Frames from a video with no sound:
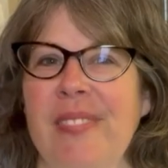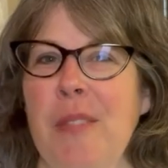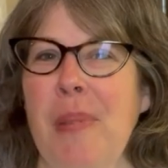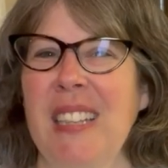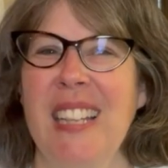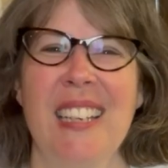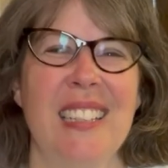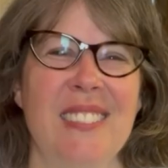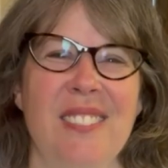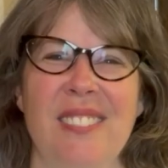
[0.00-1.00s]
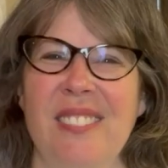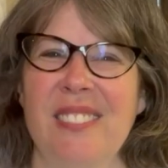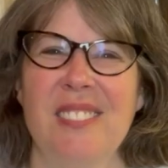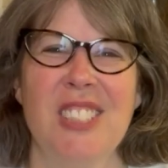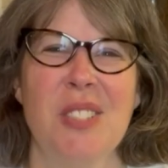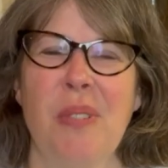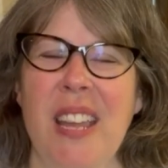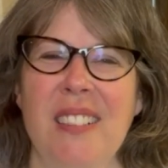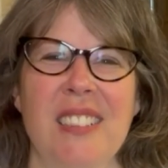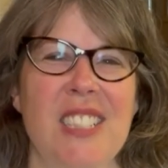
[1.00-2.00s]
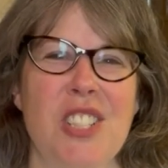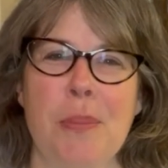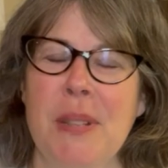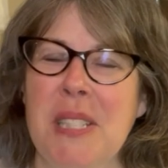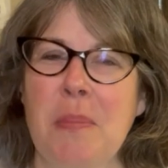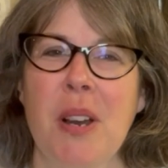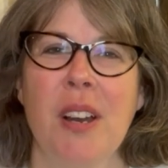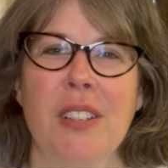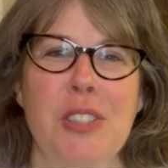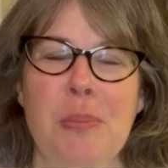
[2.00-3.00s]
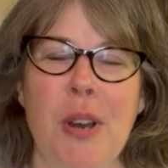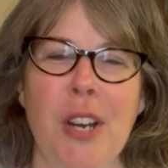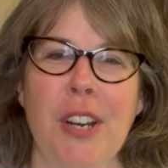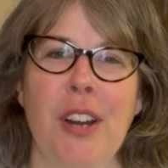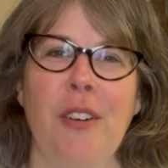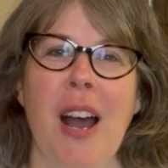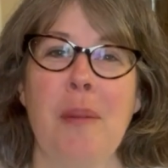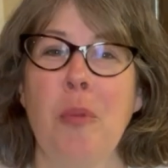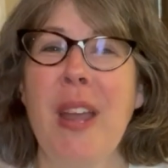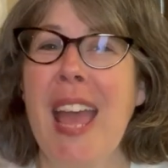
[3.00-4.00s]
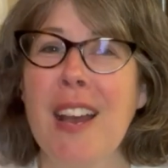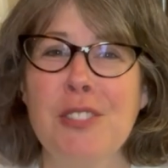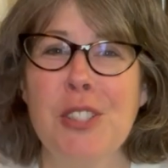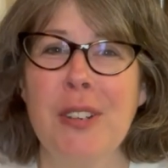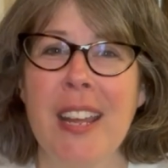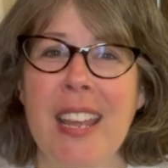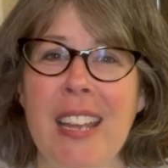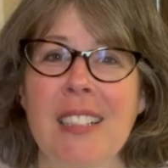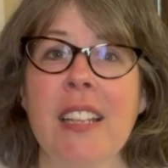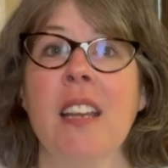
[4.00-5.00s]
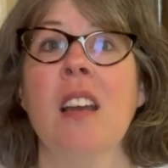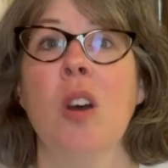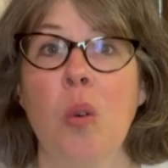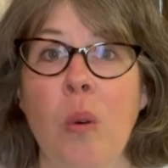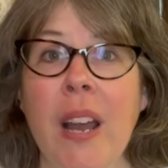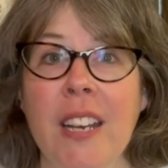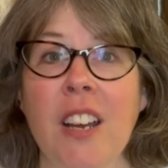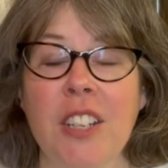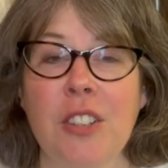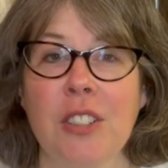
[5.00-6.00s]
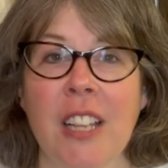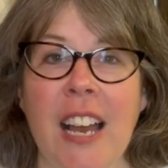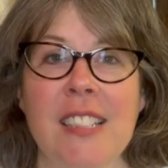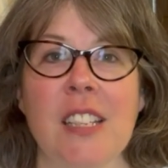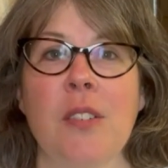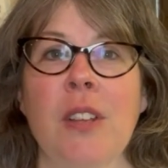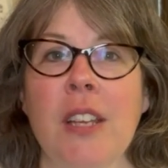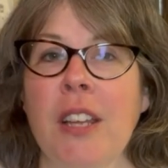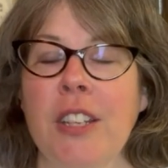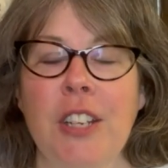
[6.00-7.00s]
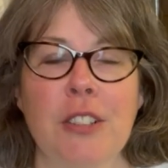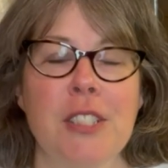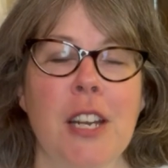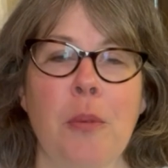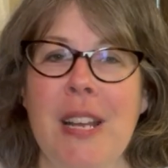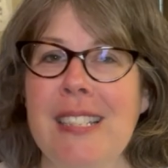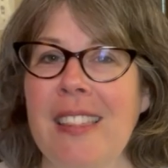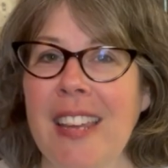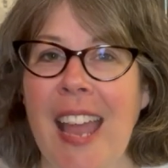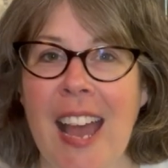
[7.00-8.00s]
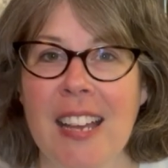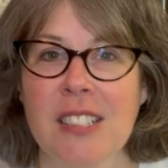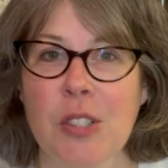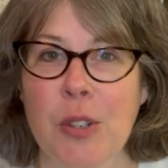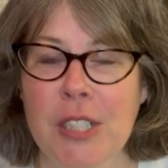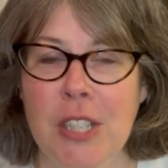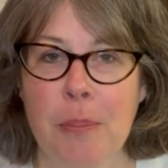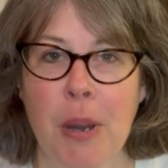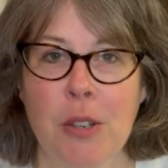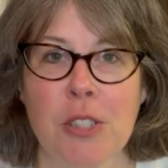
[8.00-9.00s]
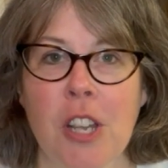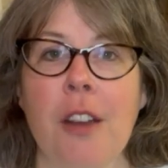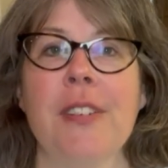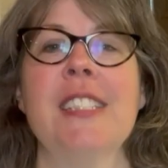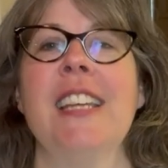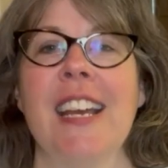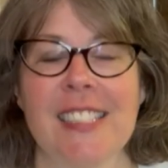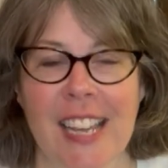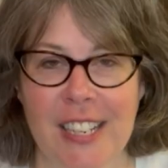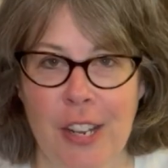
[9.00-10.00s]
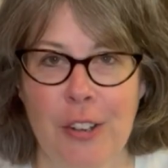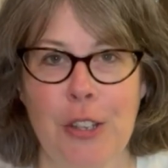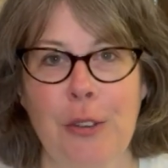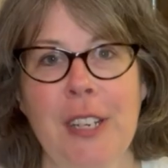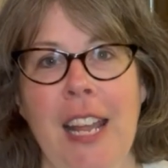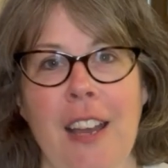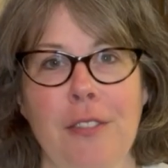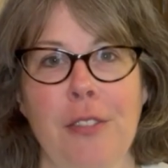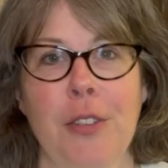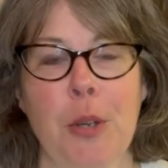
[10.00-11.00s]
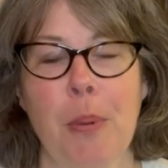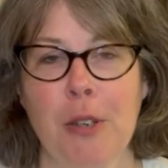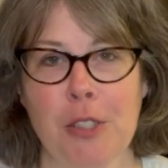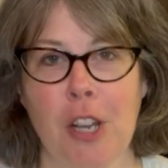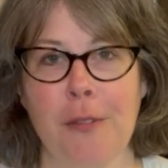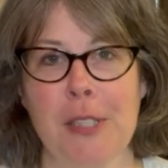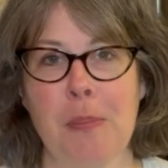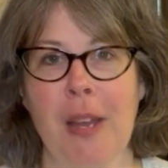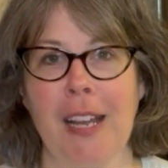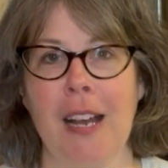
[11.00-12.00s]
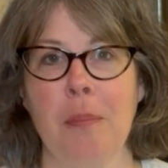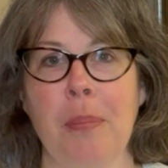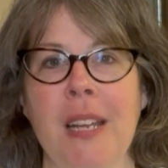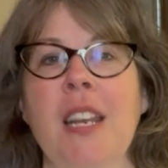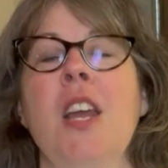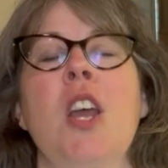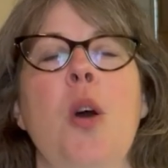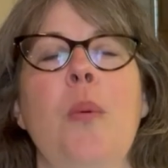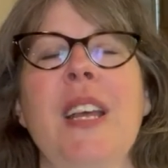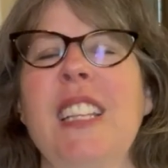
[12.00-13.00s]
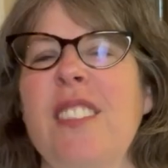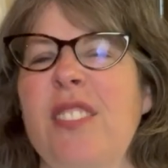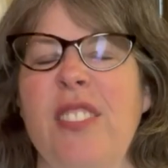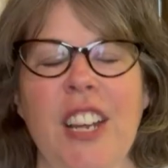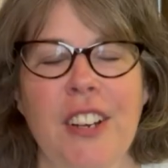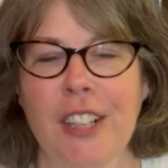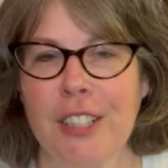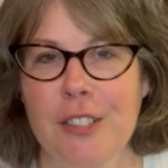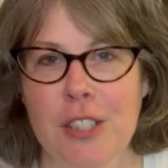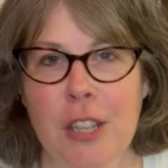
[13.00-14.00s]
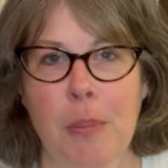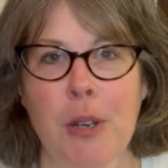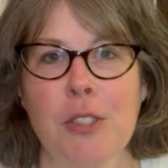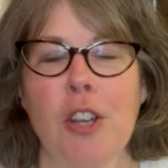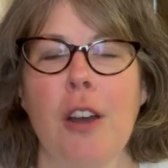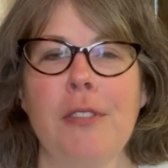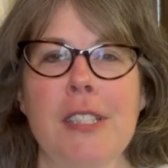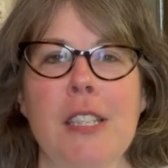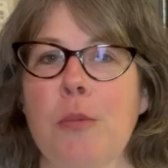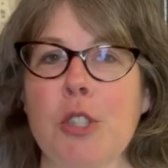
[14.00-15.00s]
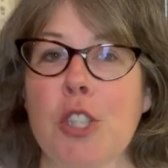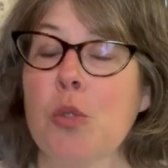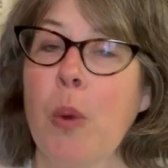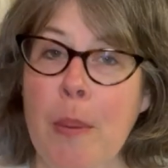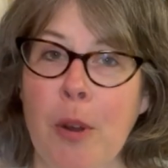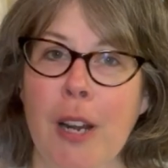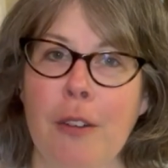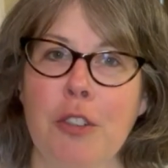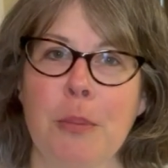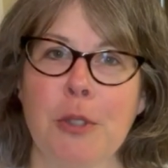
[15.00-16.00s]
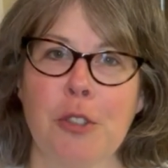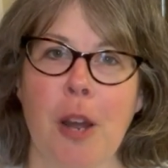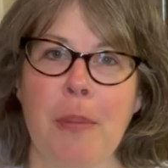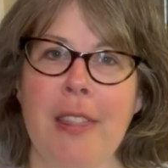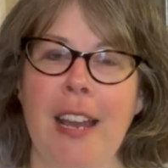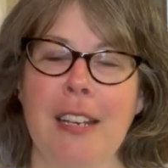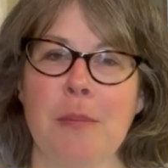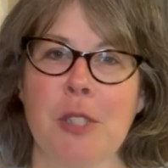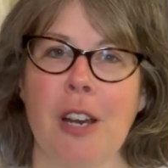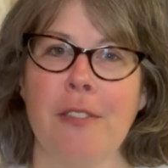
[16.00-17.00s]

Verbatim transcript: have been like just wait and ship it tomorrow tomorrow um we have two day handling why not utilize it you know instead of wasting the gas going to the post office yes i know you can have your post office pickup. But we live very close to the post office and we're just way more comfortable dropping the items